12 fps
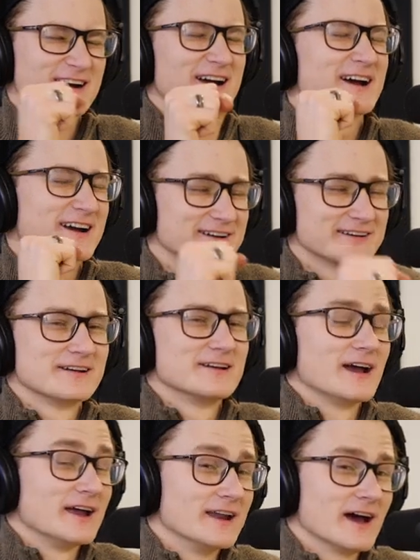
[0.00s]
Shake my
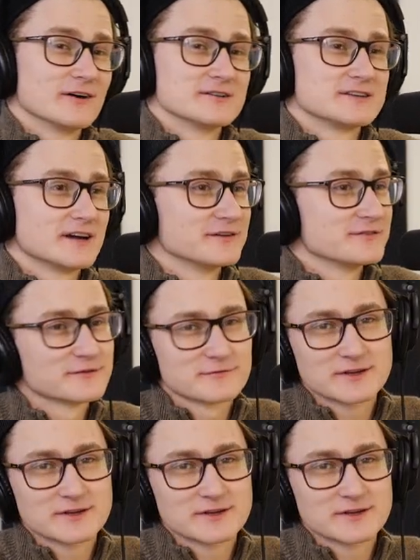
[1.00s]
fist. And now it's not even